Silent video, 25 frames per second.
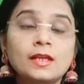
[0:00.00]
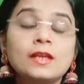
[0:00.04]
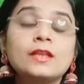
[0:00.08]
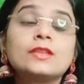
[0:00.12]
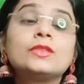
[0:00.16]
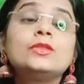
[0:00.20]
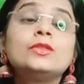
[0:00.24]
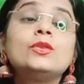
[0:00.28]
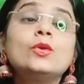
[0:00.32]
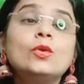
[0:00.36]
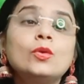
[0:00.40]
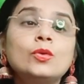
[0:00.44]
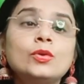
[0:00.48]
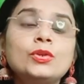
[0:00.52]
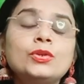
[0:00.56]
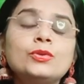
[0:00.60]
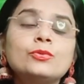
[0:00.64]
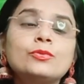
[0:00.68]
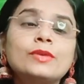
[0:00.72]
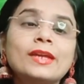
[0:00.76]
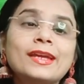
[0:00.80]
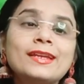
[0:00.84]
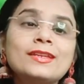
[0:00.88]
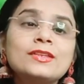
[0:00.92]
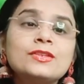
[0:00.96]
Though you
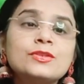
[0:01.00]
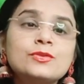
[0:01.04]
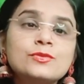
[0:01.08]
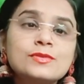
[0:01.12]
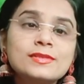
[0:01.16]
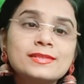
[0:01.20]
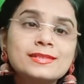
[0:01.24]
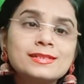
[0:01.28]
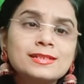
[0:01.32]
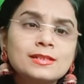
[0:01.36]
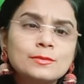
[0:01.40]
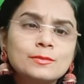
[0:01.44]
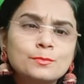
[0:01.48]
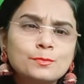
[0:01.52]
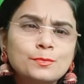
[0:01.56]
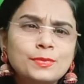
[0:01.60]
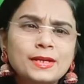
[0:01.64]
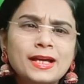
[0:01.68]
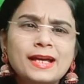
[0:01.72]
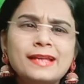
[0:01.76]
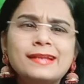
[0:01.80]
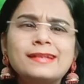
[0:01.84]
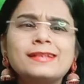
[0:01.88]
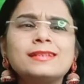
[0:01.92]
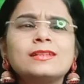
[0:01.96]
can use the
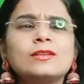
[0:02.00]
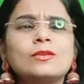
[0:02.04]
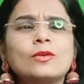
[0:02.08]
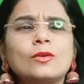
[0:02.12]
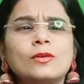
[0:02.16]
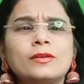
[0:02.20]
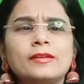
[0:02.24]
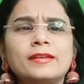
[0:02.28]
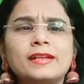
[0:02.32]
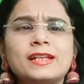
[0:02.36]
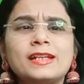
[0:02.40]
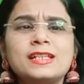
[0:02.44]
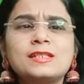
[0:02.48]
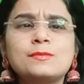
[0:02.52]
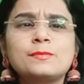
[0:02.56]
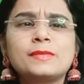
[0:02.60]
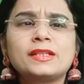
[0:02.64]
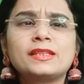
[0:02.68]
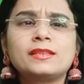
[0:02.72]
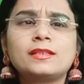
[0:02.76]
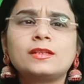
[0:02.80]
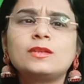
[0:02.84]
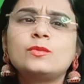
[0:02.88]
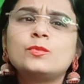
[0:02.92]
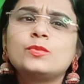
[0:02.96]
compare and the contrast
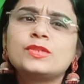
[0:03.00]
method,